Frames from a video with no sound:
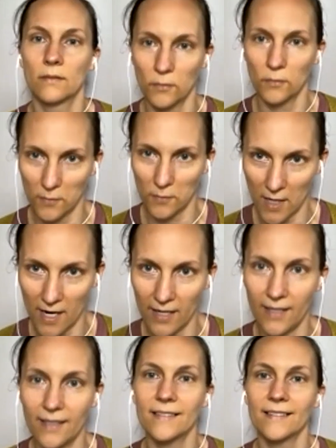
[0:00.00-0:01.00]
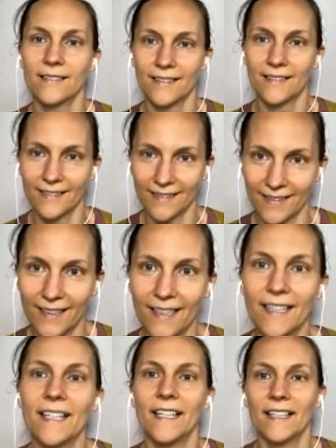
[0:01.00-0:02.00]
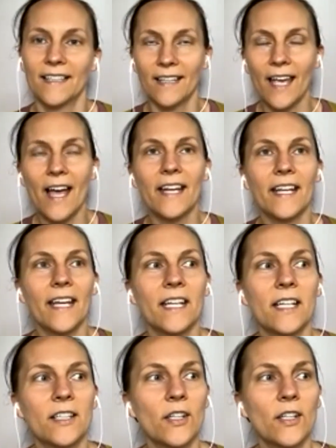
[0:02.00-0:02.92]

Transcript: Right. Yeah, and